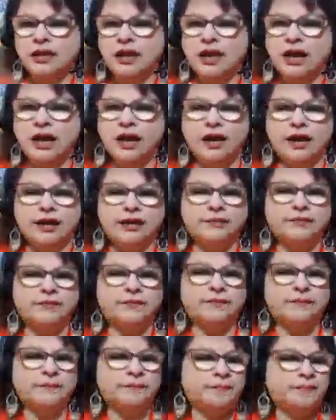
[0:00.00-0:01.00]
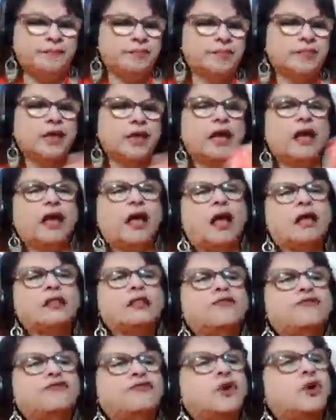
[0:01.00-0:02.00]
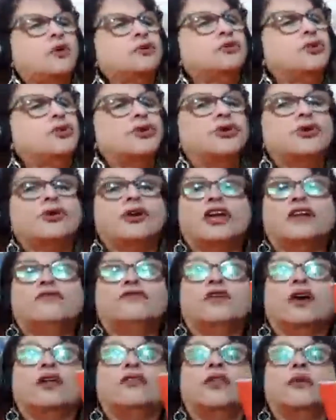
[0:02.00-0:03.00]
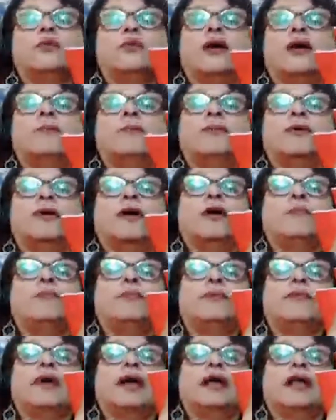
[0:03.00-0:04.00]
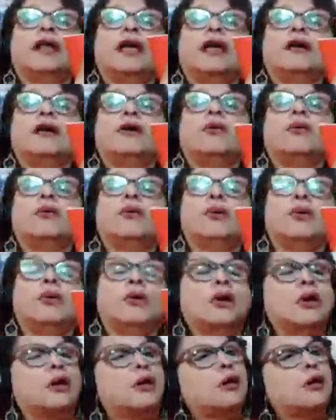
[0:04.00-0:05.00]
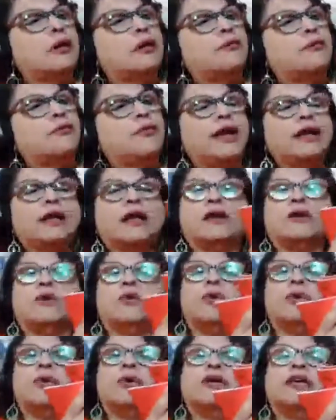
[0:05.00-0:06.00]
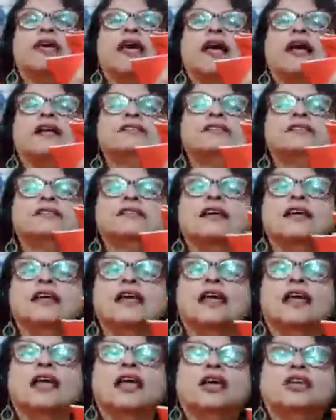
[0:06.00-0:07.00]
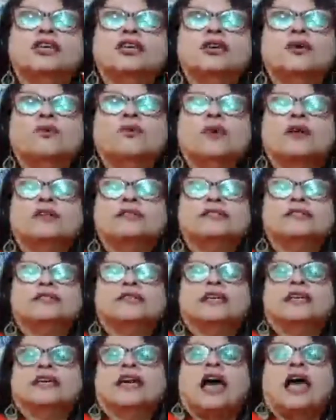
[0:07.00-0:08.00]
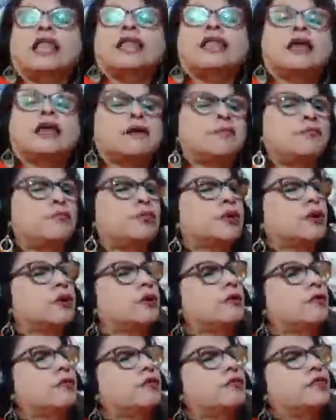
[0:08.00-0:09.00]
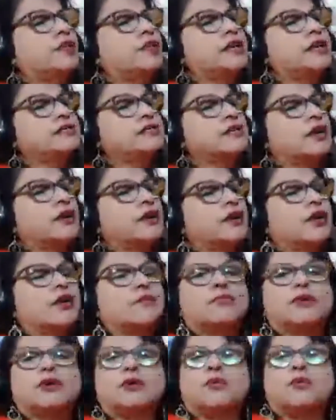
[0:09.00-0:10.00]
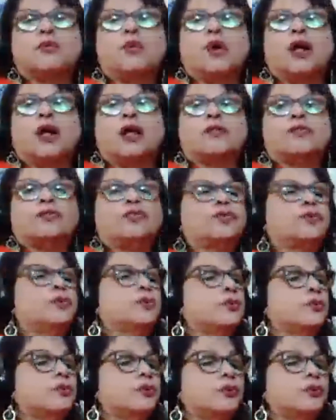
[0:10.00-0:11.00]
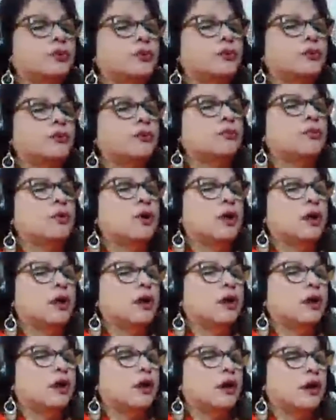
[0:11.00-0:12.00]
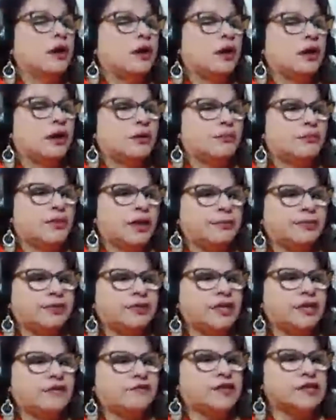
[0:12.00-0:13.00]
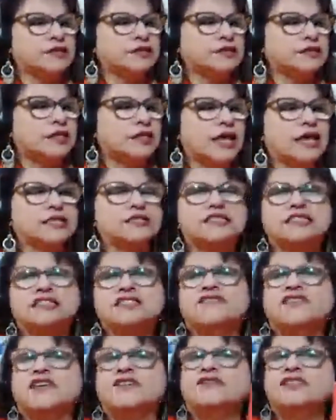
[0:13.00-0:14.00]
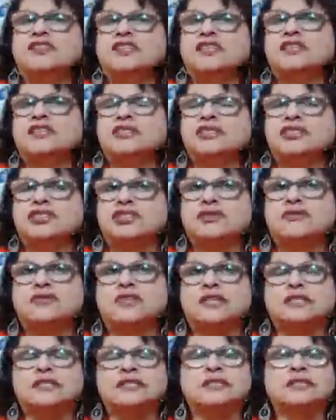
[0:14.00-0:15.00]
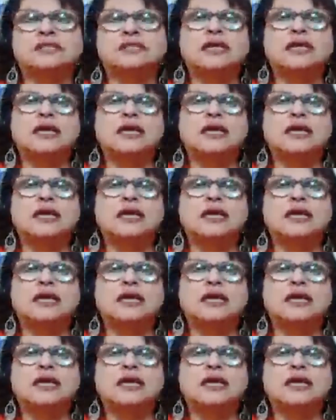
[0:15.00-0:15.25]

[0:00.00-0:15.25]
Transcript: All right. On the folder, if on the upper right hand corner, yes, you will see a number. These are numbered 1 through I believe this class is 15 students.